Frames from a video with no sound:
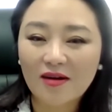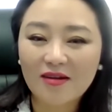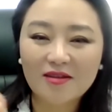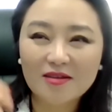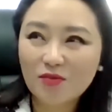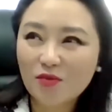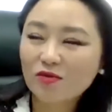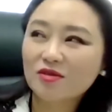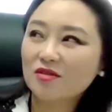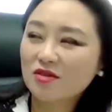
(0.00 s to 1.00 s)
This
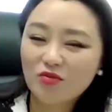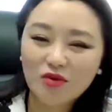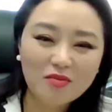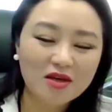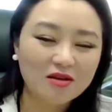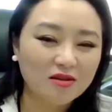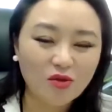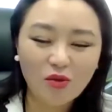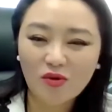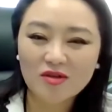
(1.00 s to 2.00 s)
world is screaming and
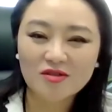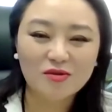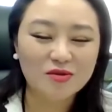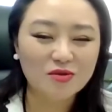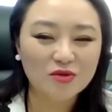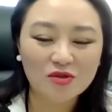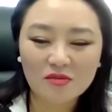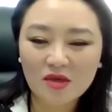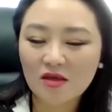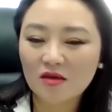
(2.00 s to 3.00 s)
noise or social
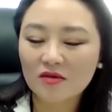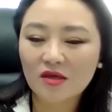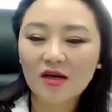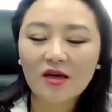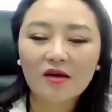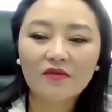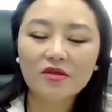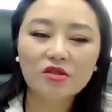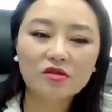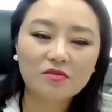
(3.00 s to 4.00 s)
media. So we're
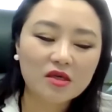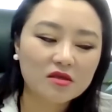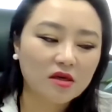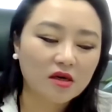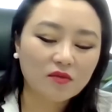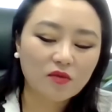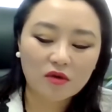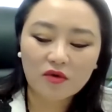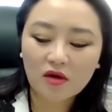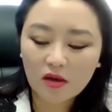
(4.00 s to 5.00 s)
just busy at
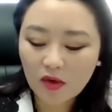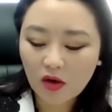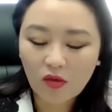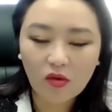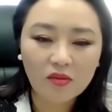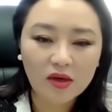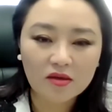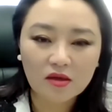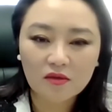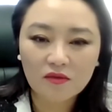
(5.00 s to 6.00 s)
work. We come home and
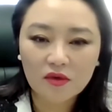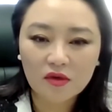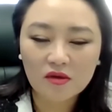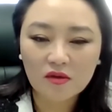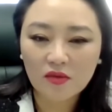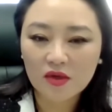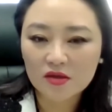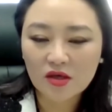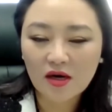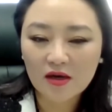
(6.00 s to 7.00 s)
then we're
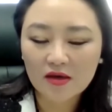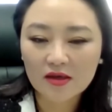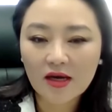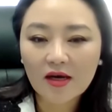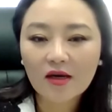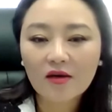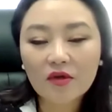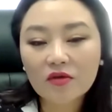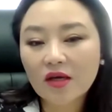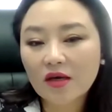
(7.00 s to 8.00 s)
tired. We
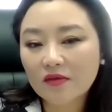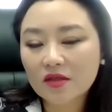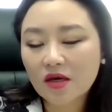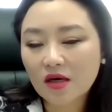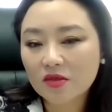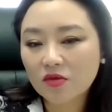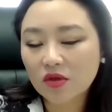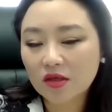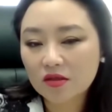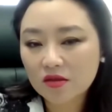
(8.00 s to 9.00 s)
don't have time to
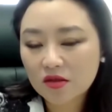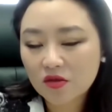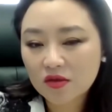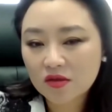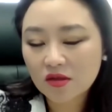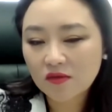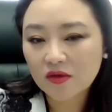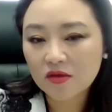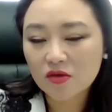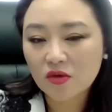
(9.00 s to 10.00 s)
listen to ourselves
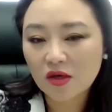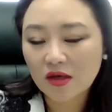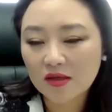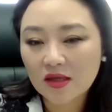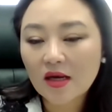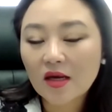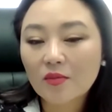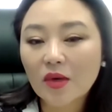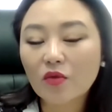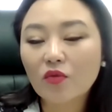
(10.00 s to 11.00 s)
and to connect.
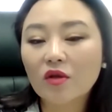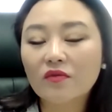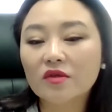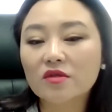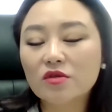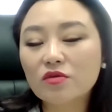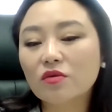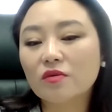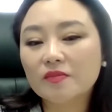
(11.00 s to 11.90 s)
But when we do,